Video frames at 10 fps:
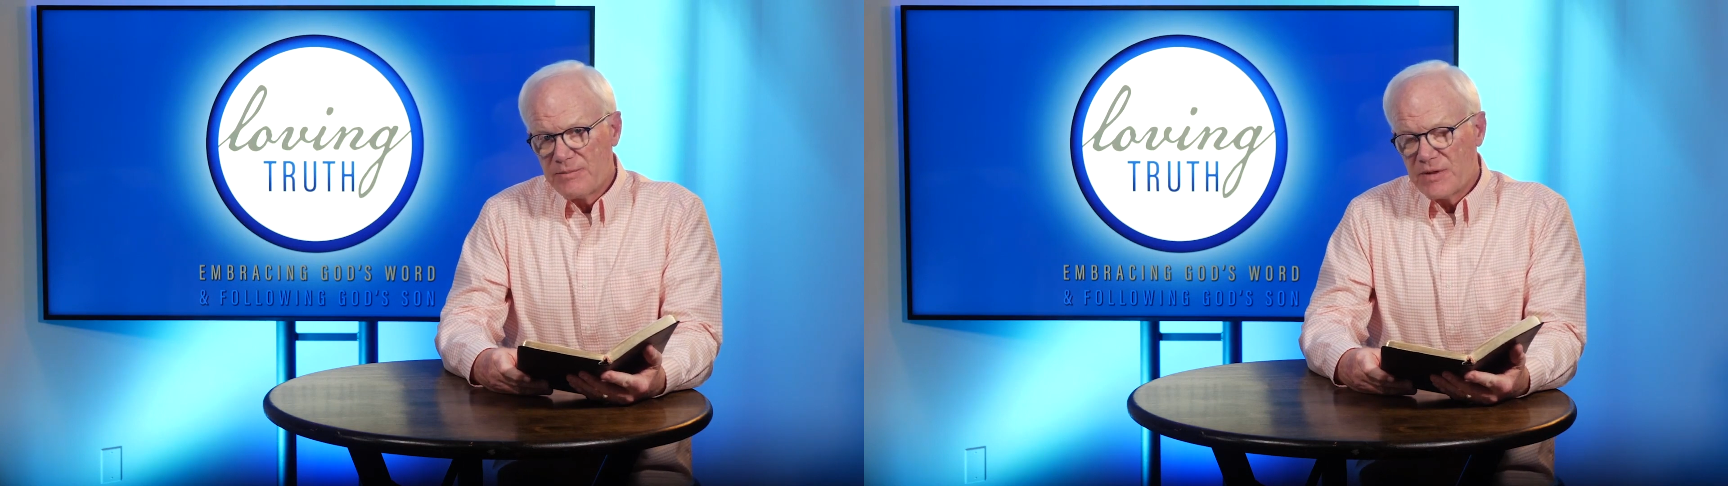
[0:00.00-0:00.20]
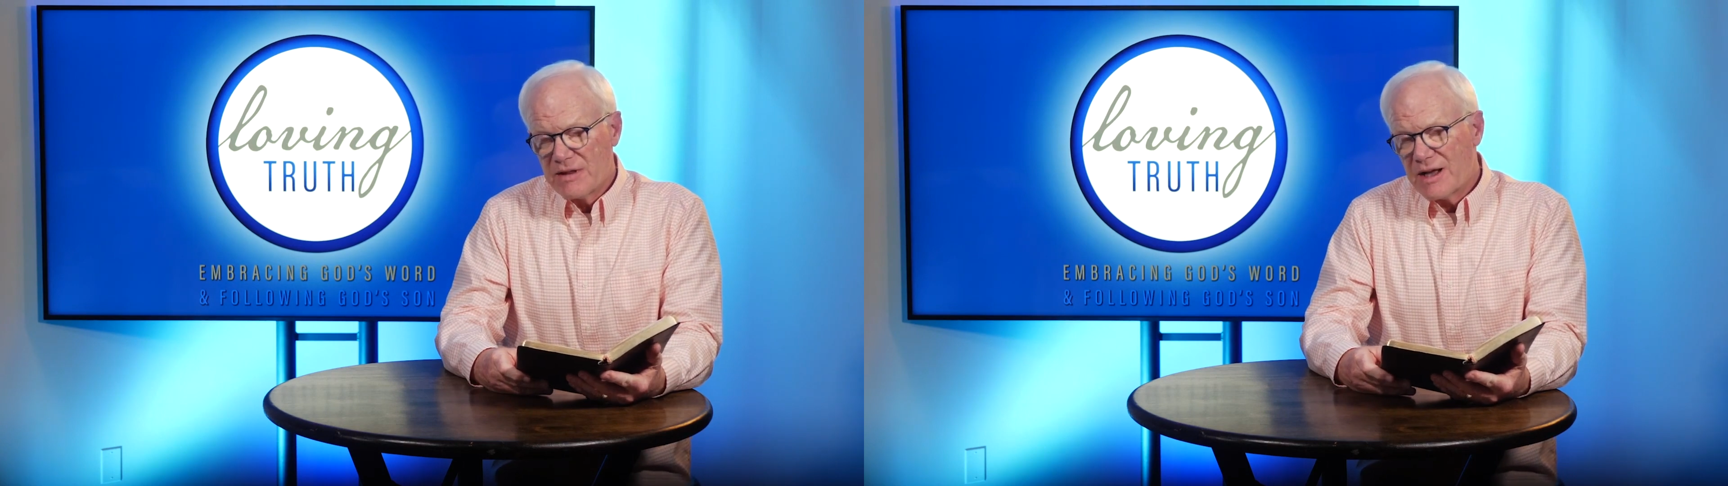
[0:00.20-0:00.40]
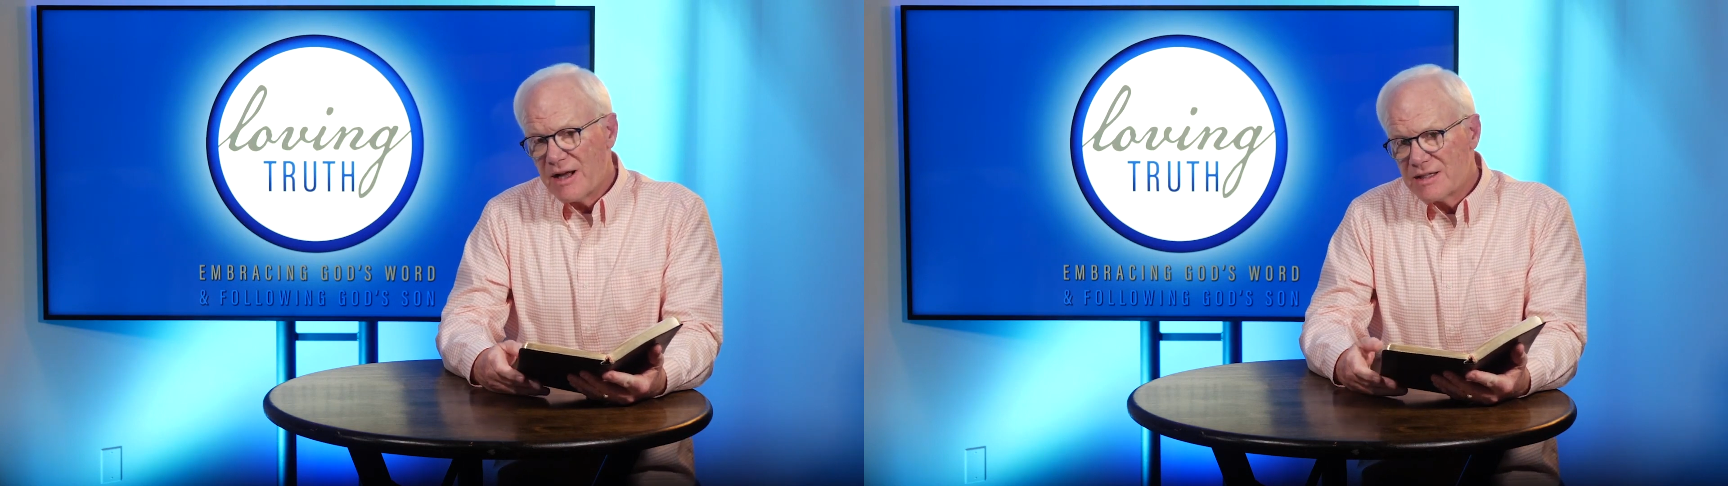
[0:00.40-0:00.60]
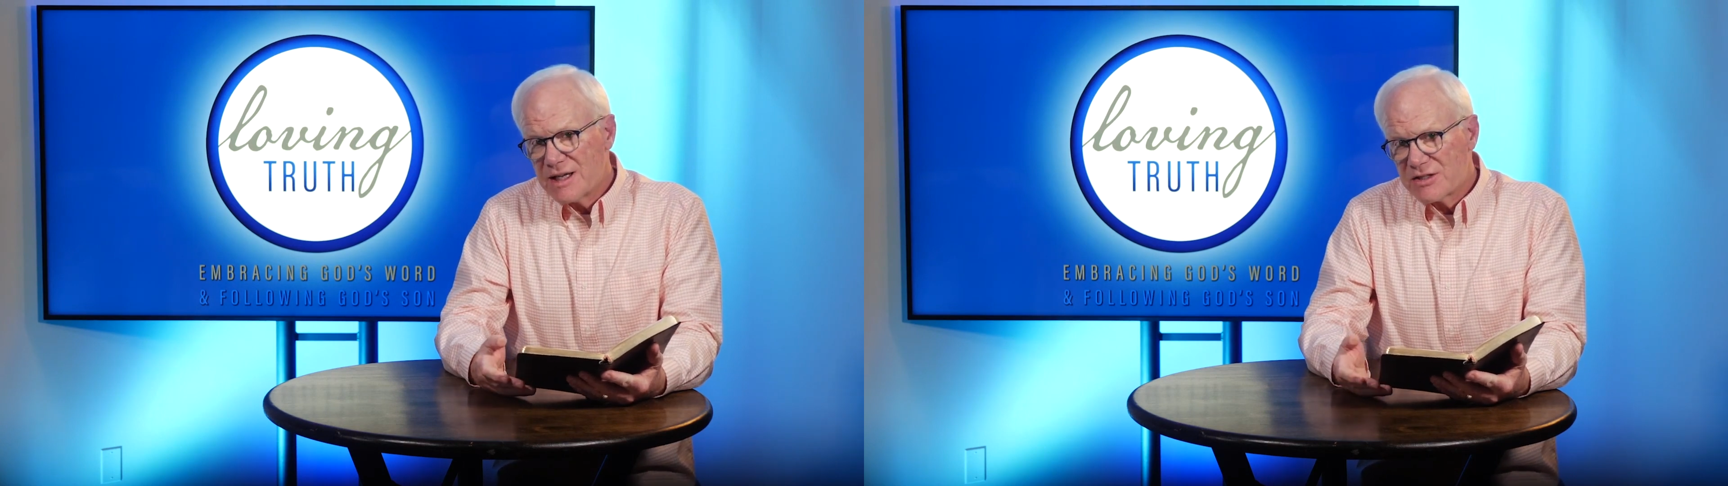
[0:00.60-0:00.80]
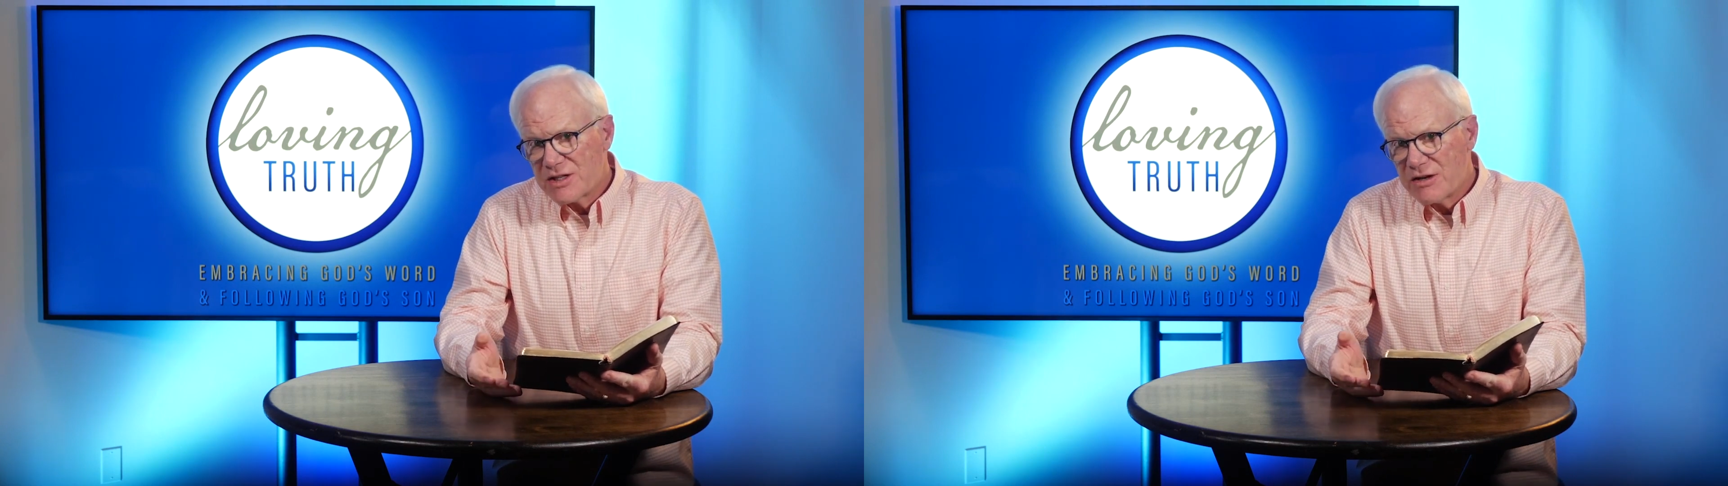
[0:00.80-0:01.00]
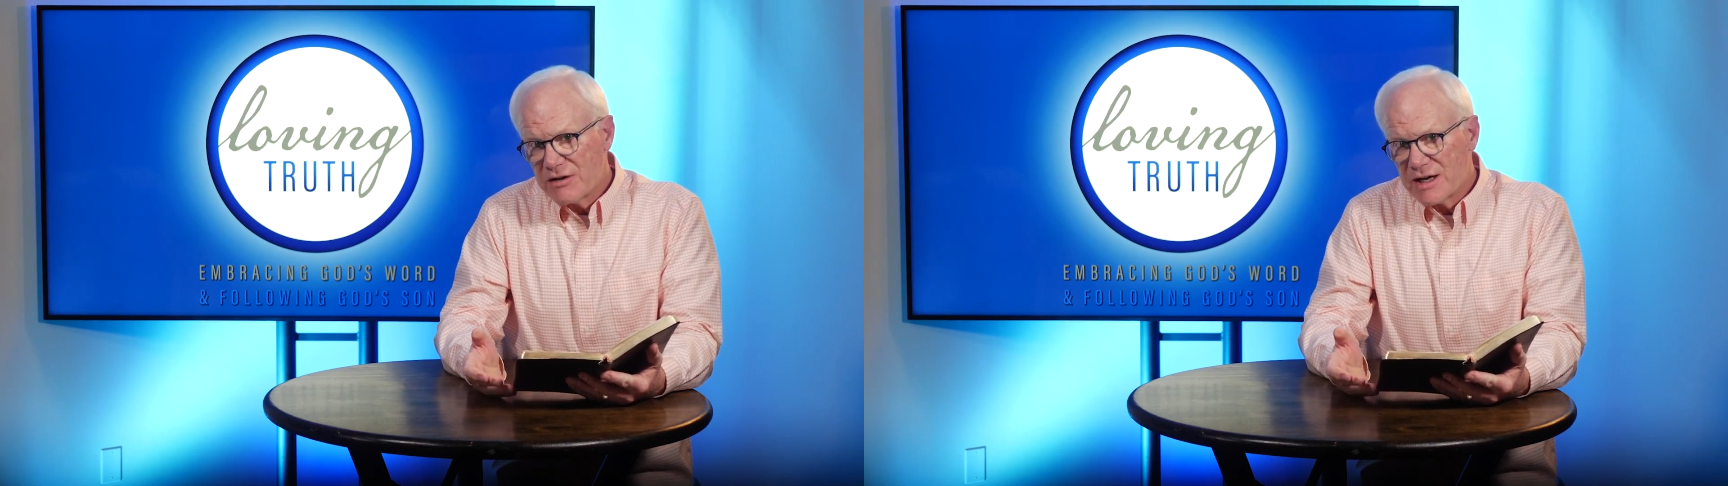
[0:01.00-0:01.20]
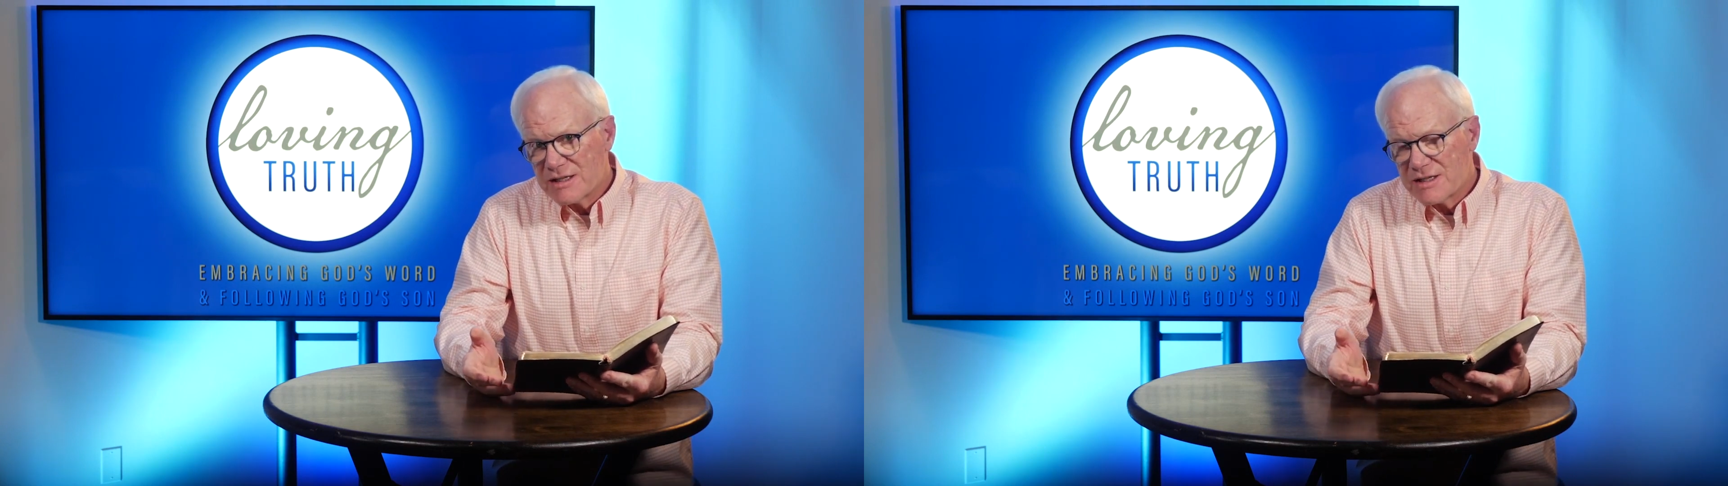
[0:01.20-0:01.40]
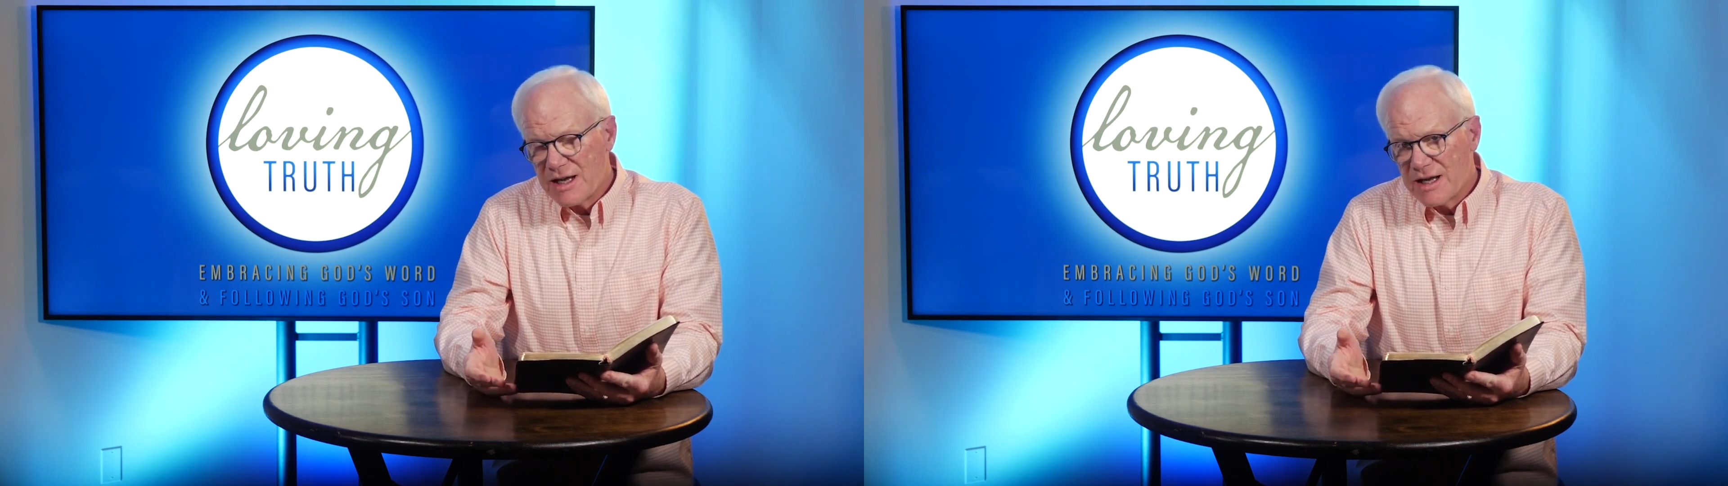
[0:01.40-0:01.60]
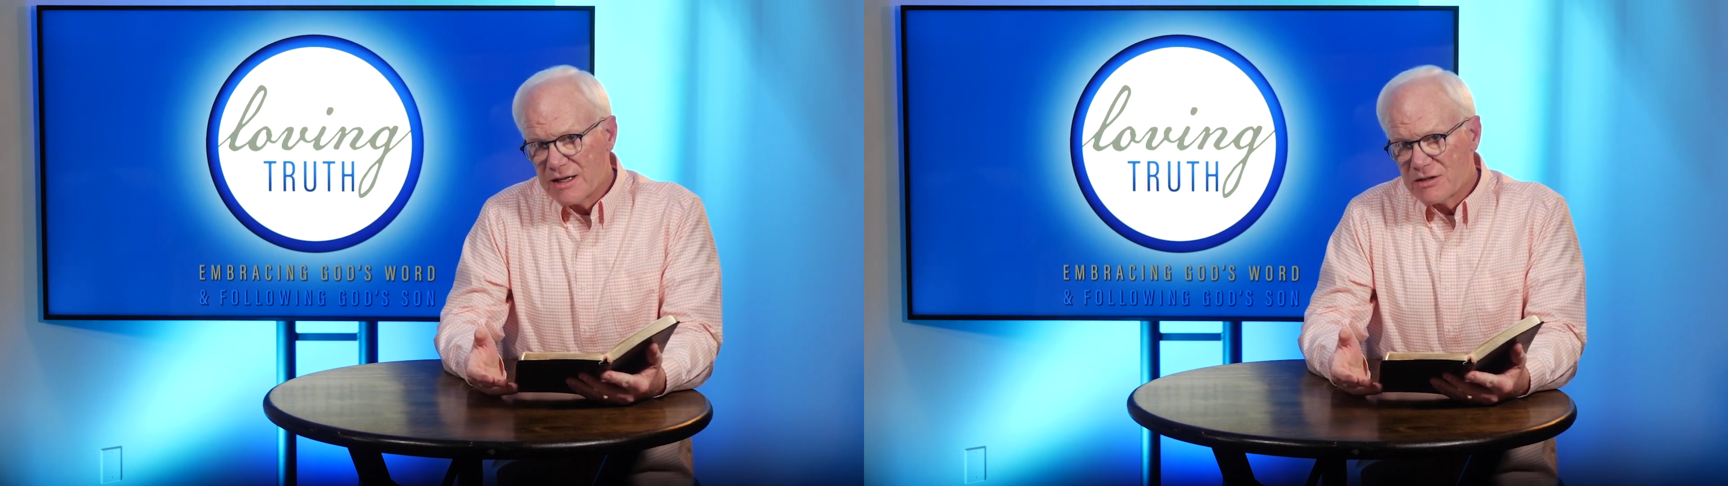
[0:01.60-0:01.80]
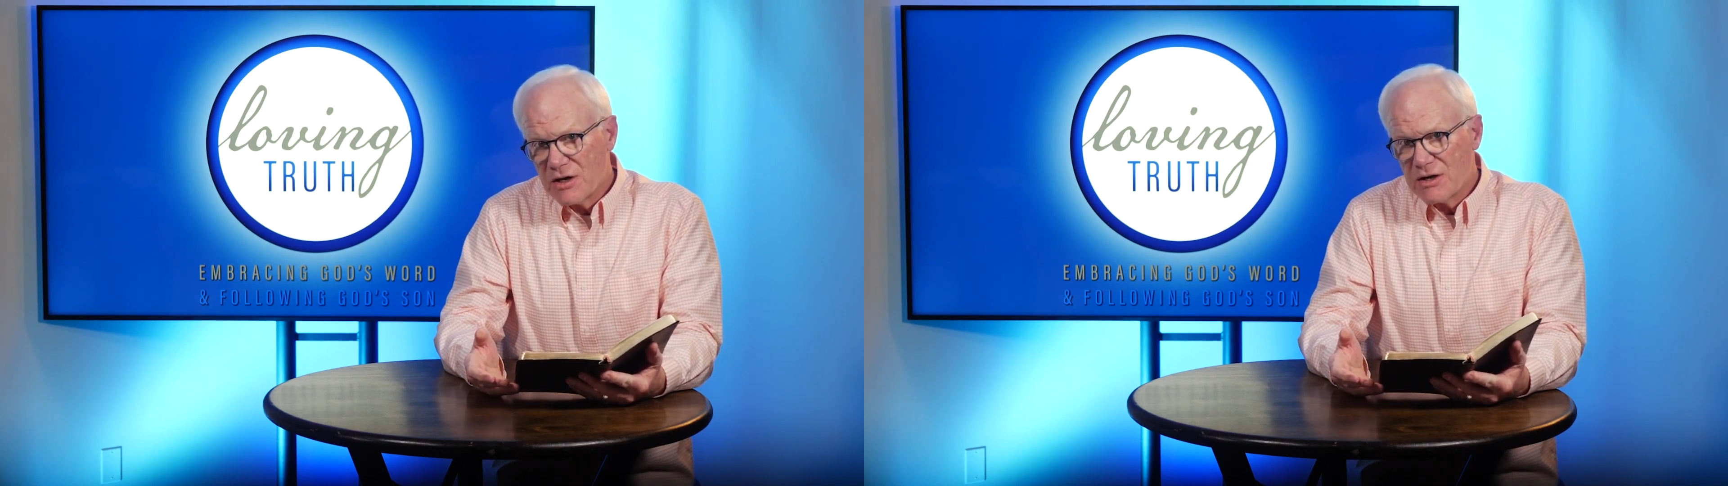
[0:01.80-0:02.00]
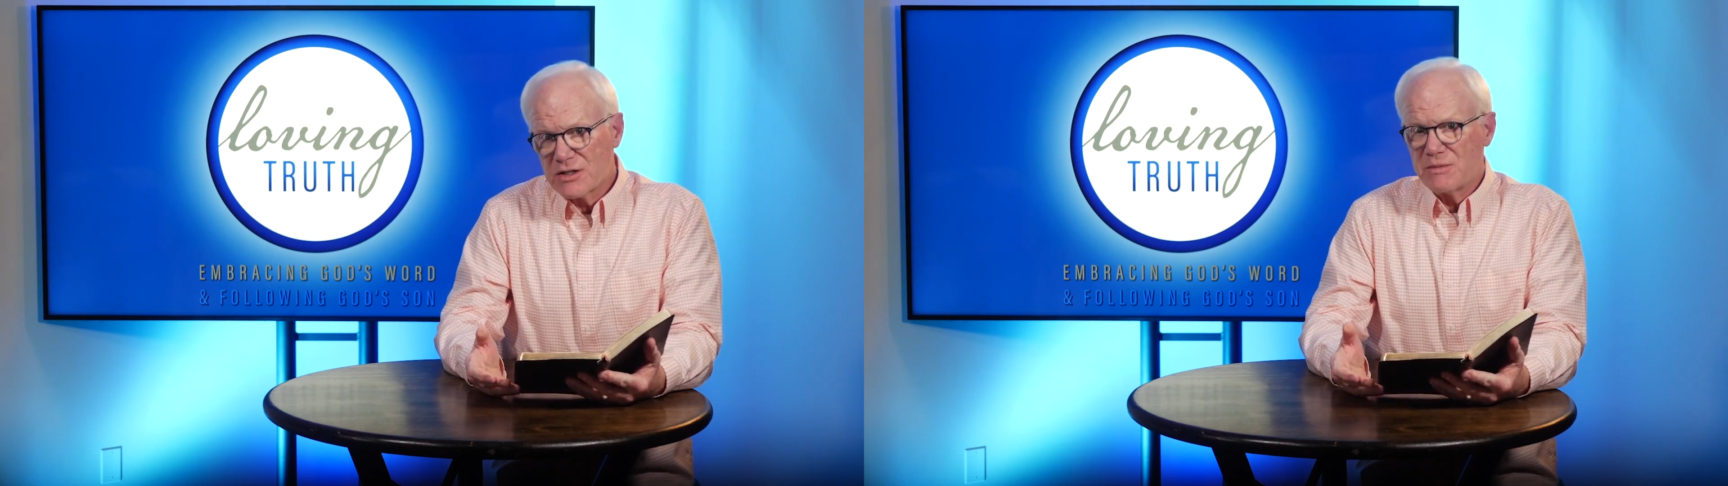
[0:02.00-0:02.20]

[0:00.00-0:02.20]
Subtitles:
The context there in Isaiah talks